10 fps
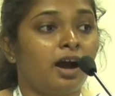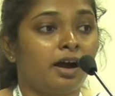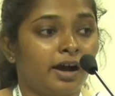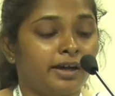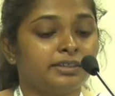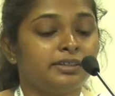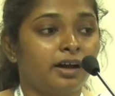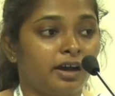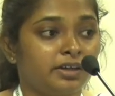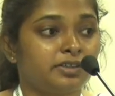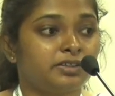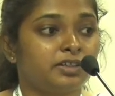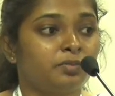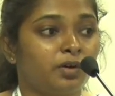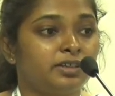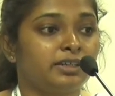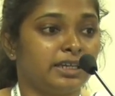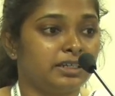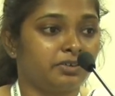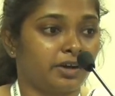higher hydrogen bonding
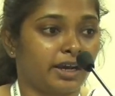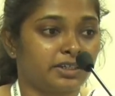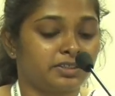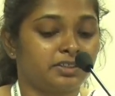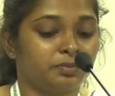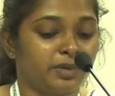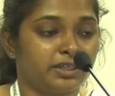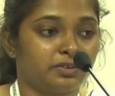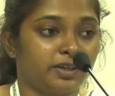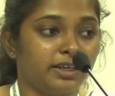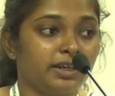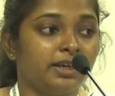interactions between